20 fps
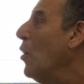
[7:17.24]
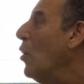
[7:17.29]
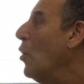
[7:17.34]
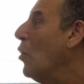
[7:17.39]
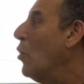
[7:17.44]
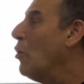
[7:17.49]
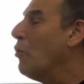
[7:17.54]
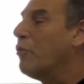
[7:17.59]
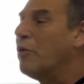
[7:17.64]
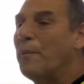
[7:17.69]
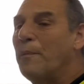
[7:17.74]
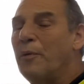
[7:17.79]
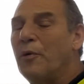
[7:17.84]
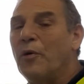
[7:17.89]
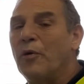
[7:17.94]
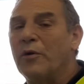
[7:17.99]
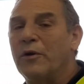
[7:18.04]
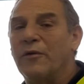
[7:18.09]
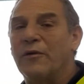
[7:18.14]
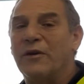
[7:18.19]
All
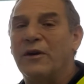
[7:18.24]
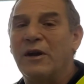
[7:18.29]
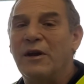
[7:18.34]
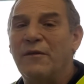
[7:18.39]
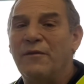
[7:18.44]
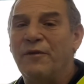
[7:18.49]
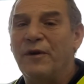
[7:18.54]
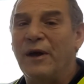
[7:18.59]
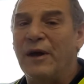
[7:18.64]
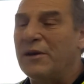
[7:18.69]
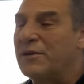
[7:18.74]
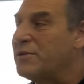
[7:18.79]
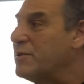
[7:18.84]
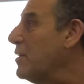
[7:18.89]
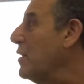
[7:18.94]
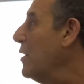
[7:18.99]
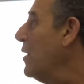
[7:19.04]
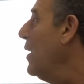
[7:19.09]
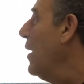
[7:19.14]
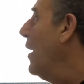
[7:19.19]
reported
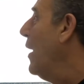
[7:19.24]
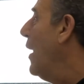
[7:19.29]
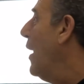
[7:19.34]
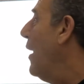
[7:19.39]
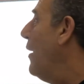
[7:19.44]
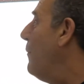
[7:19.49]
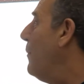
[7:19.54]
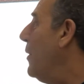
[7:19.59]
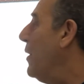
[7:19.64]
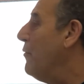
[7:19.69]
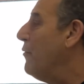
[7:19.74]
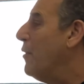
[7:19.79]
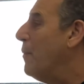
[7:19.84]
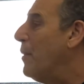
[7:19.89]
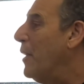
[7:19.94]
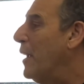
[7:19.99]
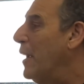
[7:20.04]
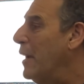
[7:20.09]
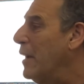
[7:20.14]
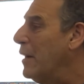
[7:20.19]
defects have been
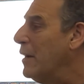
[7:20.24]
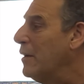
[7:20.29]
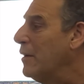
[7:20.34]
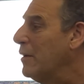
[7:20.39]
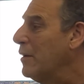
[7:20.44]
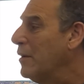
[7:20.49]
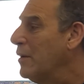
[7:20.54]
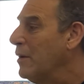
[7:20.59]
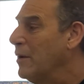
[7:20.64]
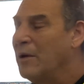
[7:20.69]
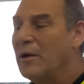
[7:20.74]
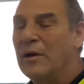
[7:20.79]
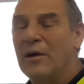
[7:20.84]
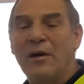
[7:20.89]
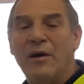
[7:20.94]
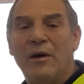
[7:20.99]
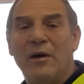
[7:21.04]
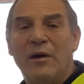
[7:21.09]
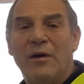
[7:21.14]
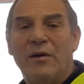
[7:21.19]
repaired.
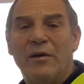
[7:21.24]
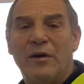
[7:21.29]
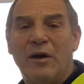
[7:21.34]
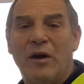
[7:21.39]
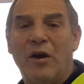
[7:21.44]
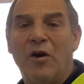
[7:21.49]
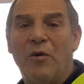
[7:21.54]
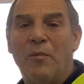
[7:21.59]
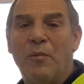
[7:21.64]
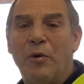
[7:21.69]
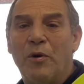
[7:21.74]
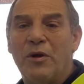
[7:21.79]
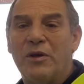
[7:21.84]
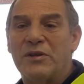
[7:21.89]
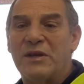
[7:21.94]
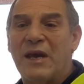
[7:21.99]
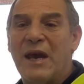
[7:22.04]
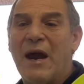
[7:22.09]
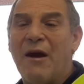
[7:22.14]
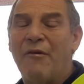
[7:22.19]
The logbook
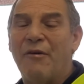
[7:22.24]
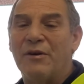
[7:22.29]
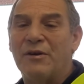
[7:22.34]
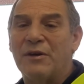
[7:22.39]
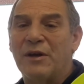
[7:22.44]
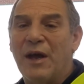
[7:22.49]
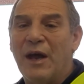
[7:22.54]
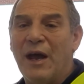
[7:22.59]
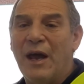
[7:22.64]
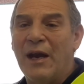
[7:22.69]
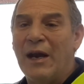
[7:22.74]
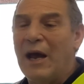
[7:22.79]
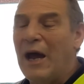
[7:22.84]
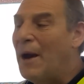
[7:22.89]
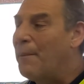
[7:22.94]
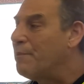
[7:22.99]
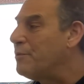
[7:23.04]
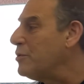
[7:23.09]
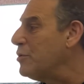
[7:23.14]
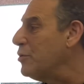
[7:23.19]
is current and
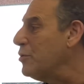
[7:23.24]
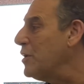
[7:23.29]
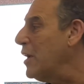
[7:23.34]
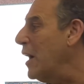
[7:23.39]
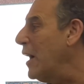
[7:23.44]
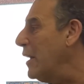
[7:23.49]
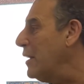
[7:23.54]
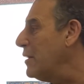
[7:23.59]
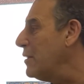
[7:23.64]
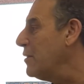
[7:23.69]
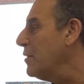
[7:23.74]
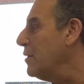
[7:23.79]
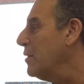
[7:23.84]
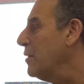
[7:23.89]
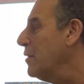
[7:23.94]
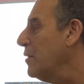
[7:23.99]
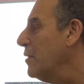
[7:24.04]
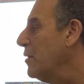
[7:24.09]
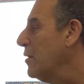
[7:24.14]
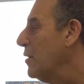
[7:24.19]
up to date.
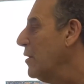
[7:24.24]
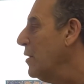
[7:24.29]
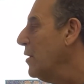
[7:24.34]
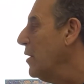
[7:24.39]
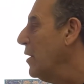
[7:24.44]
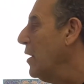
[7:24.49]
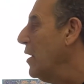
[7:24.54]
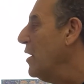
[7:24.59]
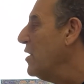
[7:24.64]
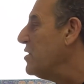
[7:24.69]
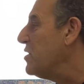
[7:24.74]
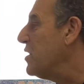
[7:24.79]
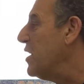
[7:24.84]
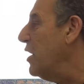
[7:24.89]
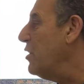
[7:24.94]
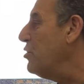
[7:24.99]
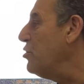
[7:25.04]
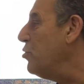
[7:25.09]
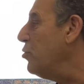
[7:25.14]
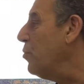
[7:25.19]

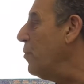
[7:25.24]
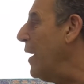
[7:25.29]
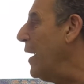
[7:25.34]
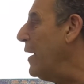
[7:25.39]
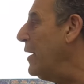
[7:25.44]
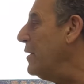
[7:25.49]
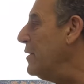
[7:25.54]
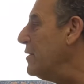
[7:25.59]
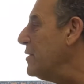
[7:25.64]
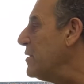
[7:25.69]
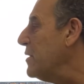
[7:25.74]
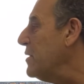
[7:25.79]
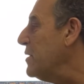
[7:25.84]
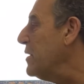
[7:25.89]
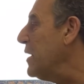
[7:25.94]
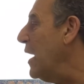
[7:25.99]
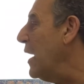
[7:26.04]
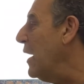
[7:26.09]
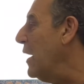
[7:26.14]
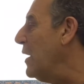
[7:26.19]
Scheduled maintenance and
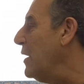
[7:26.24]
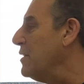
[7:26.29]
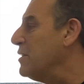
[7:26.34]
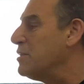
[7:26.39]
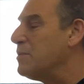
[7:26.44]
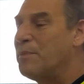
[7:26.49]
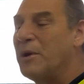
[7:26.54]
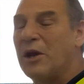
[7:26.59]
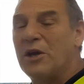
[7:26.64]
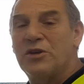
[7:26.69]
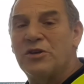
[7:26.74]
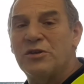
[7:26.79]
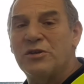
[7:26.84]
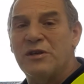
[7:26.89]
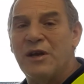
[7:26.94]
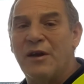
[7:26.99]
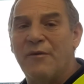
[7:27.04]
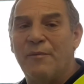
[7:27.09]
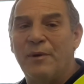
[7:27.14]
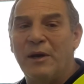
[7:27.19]
daily
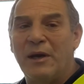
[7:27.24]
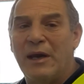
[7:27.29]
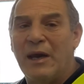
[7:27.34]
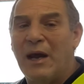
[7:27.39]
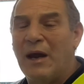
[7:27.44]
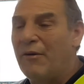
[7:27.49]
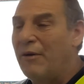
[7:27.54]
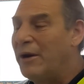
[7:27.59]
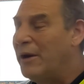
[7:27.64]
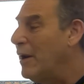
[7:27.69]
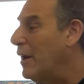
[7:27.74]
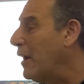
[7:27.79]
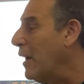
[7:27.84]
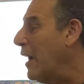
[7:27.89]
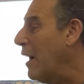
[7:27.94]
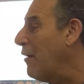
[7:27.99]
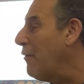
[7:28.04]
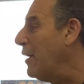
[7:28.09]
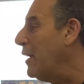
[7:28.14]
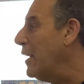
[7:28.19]
inspections have been
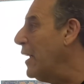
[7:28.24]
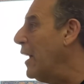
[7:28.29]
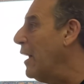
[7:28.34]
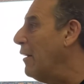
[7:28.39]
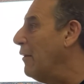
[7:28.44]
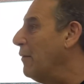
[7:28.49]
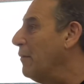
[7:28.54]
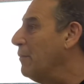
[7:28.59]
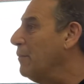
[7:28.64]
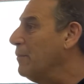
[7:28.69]
carried out.